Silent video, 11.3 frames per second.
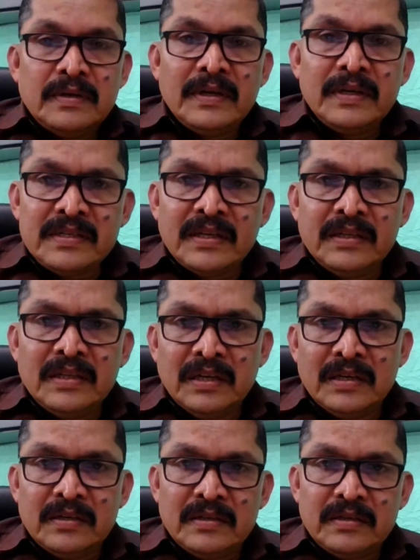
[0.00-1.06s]
Let us see
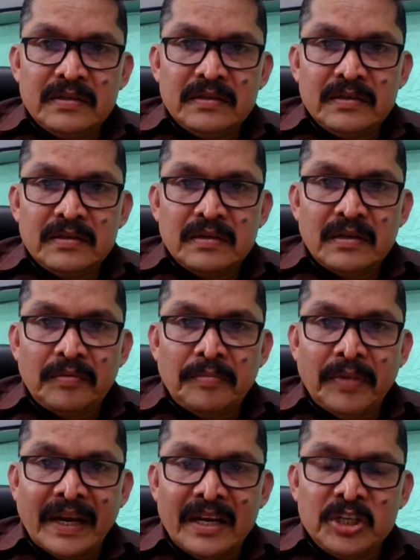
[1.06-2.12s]
the
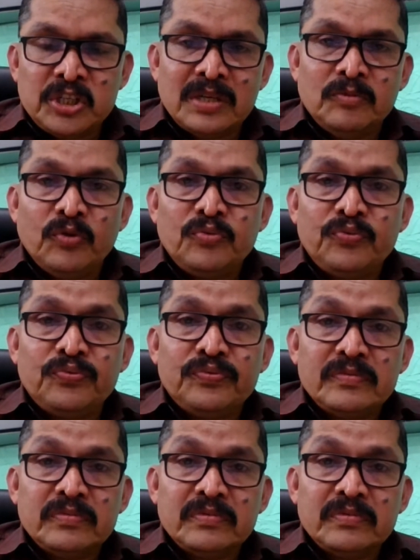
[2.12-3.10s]
mechanism of